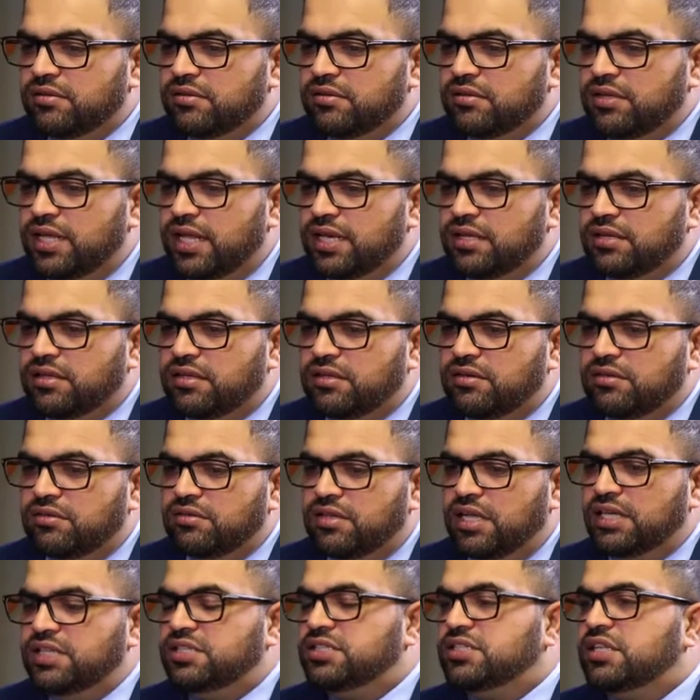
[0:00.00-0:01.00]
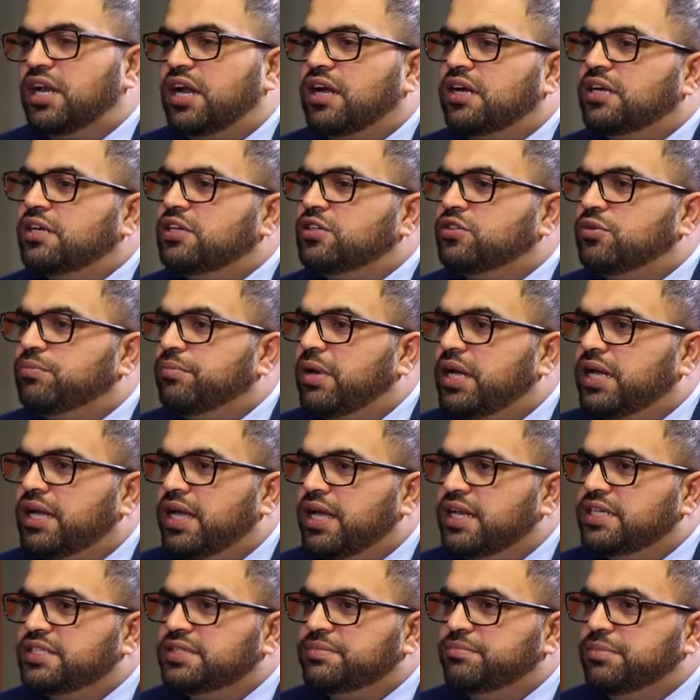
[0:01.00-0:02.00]
that they're struggling to make
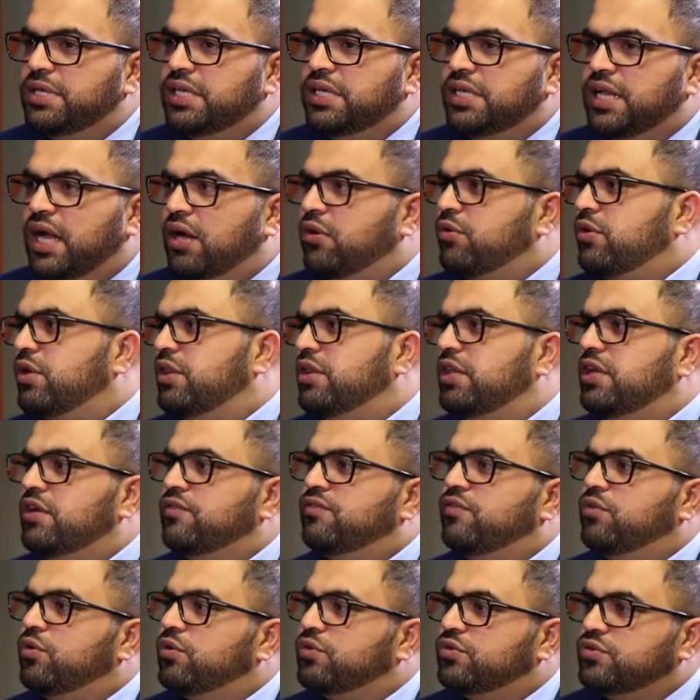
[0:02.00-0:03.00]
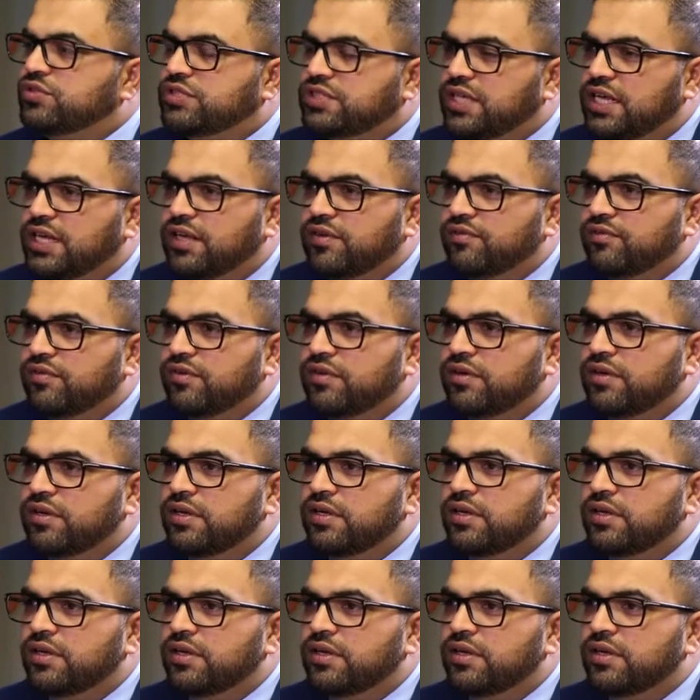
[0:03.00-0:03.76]
ends meet. How can they afford to save?